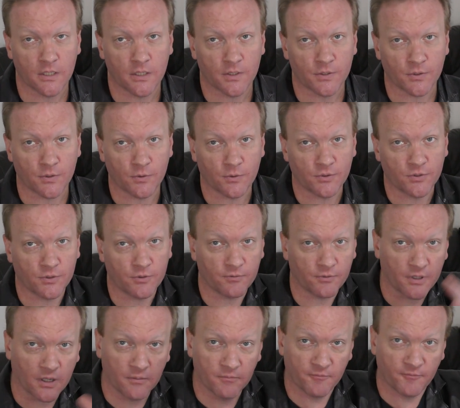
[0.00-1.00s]
So to
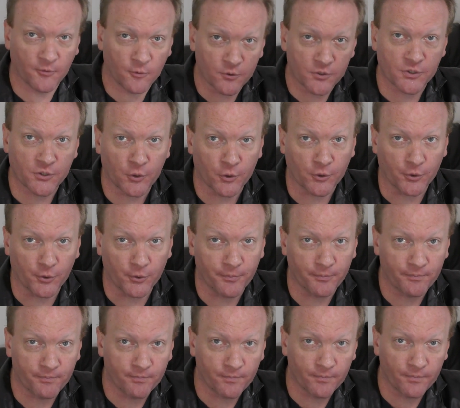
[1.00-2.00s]
come full circle
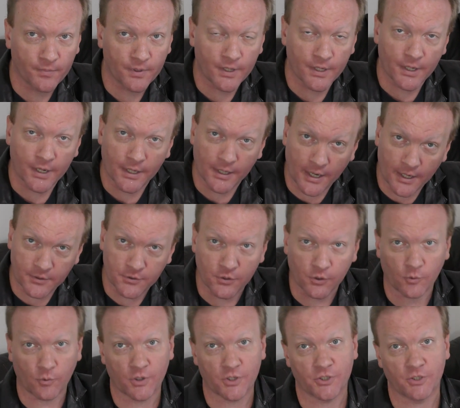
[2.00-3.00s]
and answer
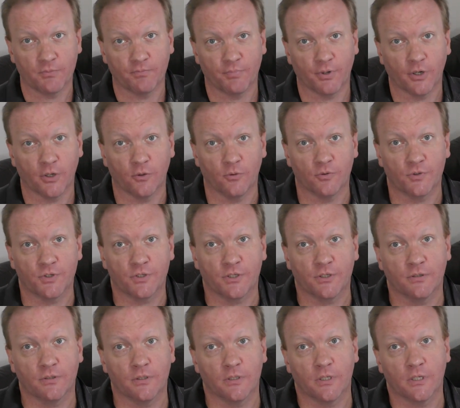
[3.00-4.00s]
the question
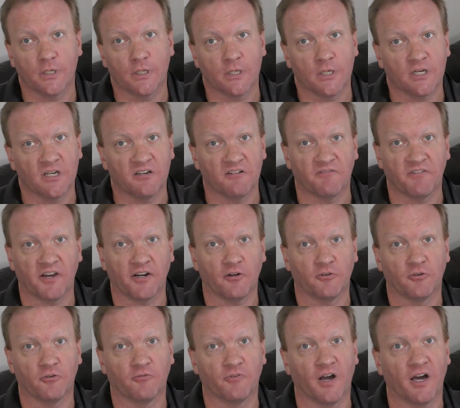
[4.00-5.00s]
posed, final
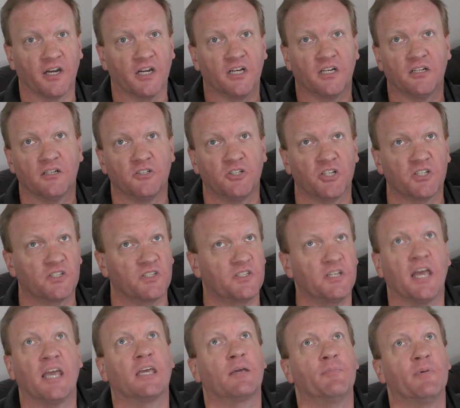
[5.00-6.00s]
Nirvana, just
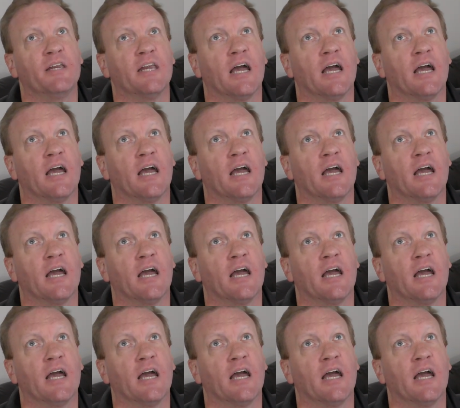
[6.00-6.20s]
take me